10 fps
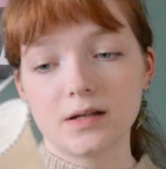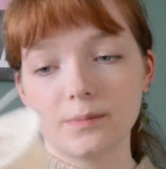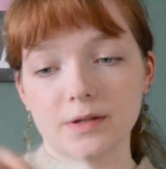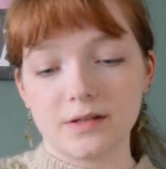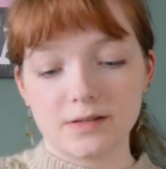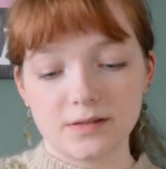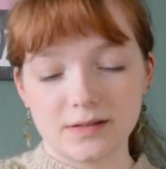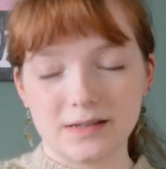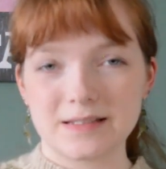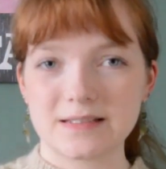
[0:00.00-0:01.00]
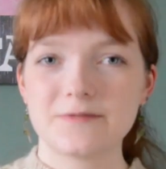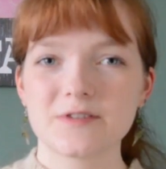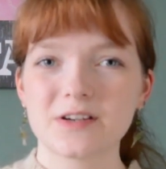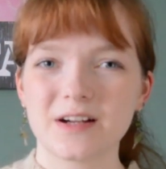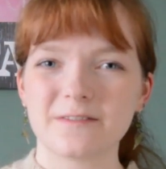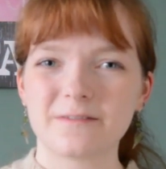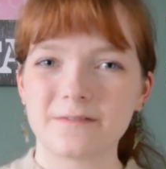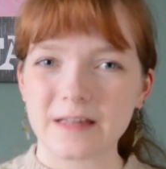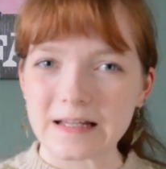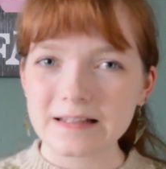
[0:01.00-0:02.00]
But the sleeves are kind of
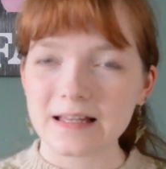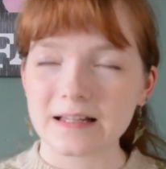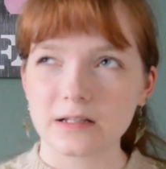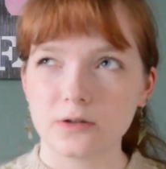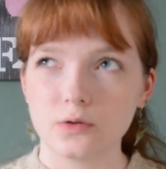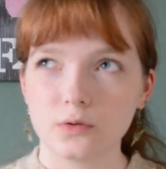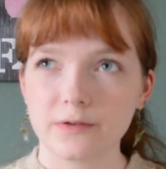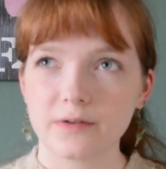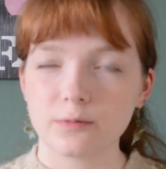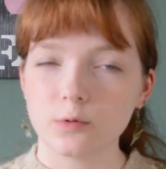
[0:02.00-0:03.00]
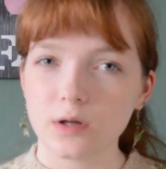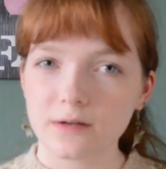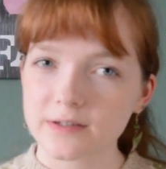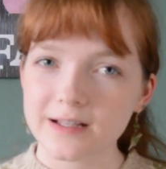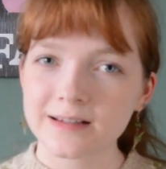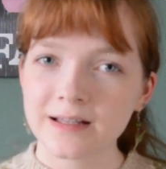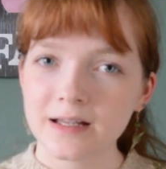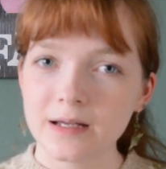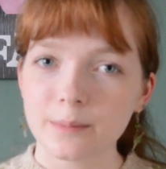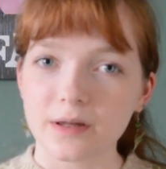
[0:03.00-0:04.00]
fitted, and I don't know if I will love that,
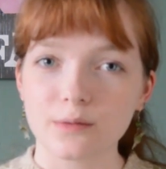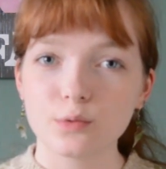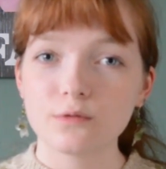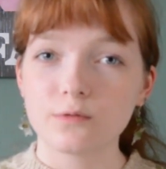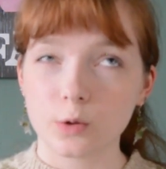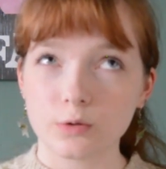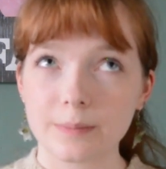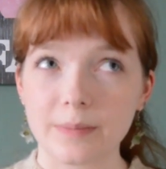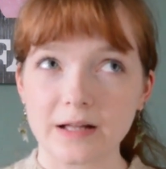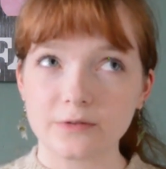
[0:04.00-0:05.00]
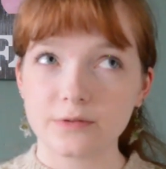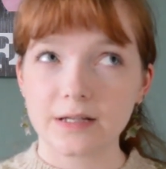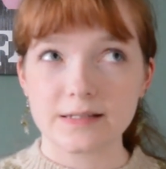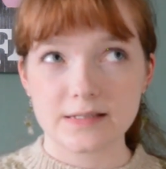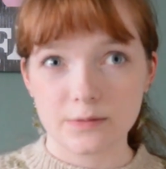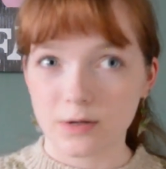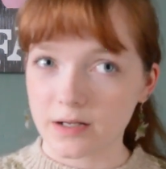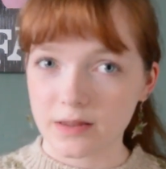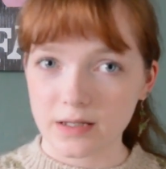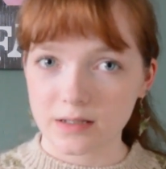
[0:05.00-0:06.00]
but I will follow the pattern and see what I
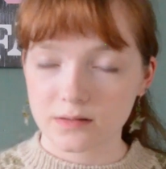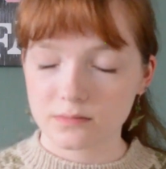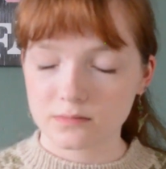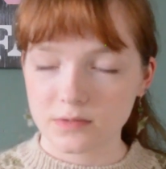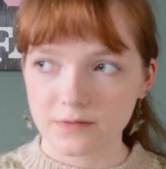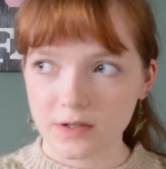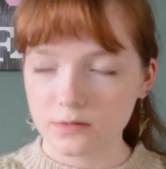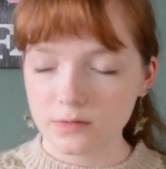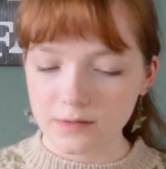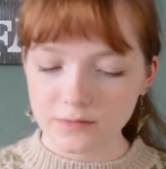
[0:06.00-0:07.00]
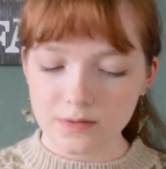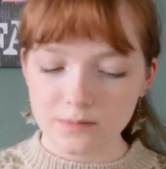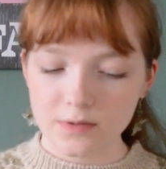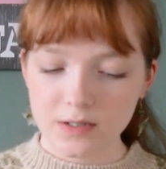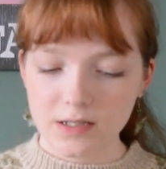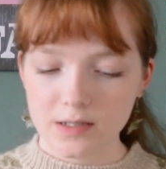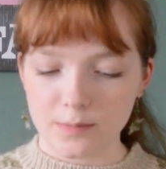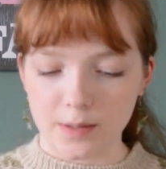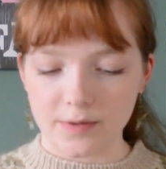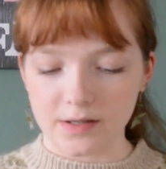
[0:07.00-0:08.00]
think. If I don't love them,
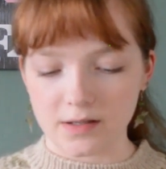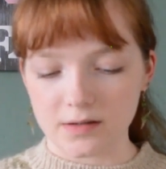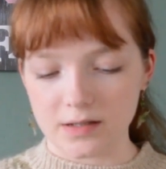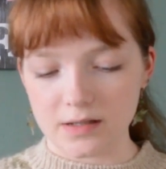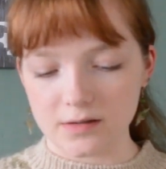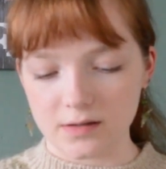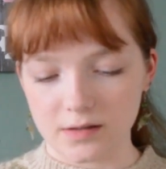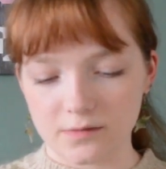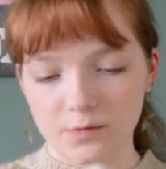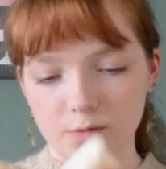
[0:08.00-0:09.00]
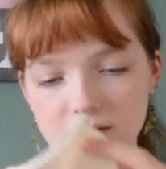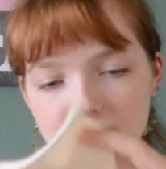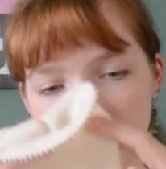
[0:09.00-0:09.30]
maybe I can then like frock them